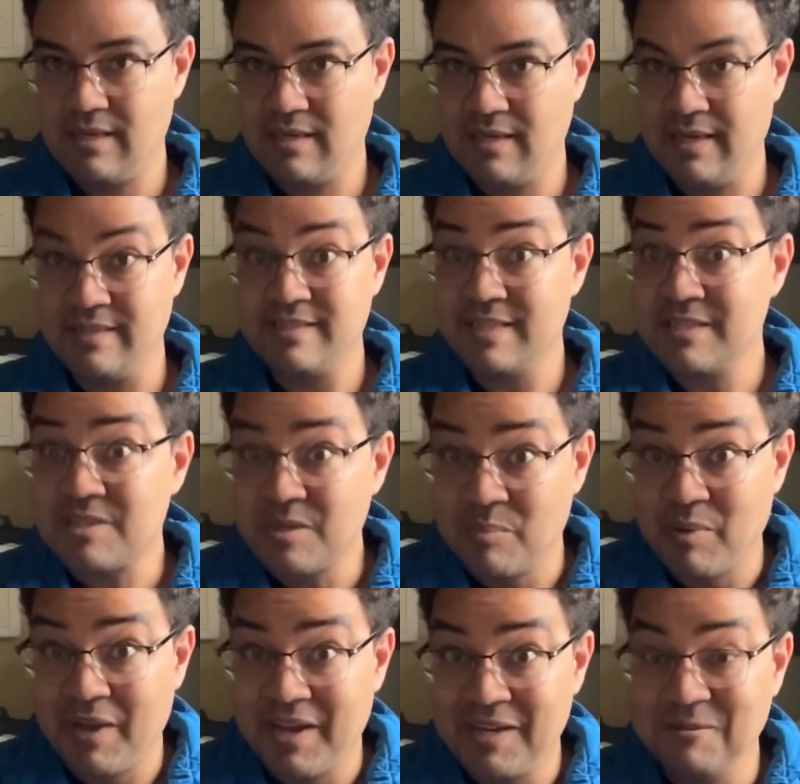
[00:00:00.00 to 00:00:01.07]

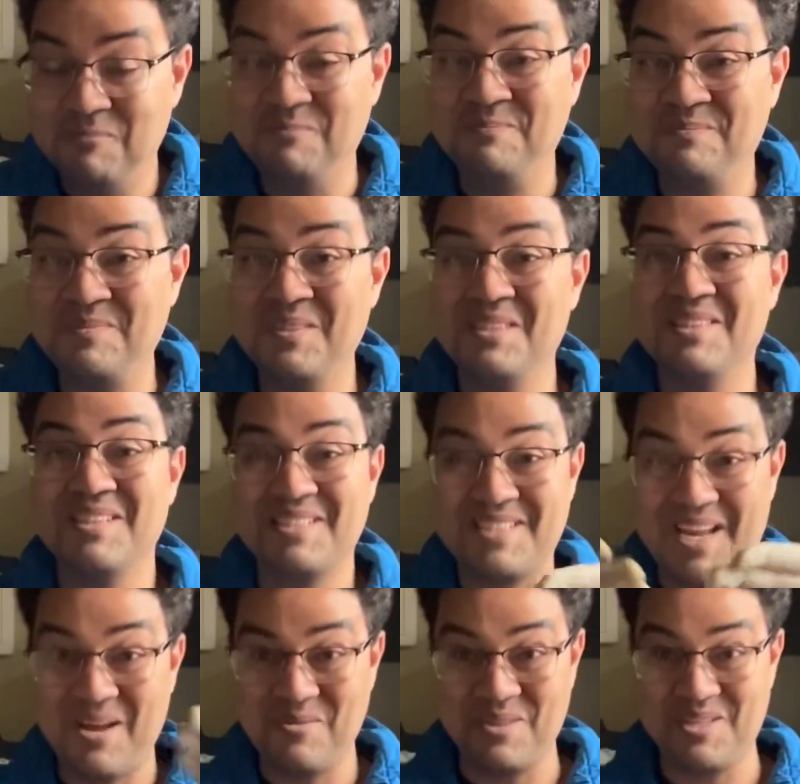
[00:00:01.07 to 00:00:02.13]
anticipate the
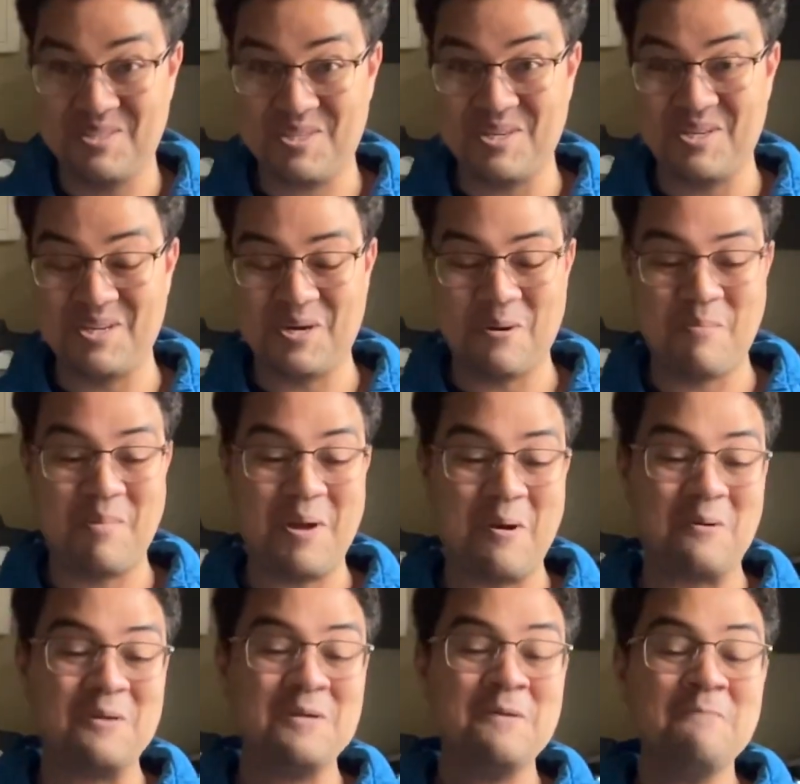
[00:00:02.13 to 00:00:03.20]
sound that's going to come out.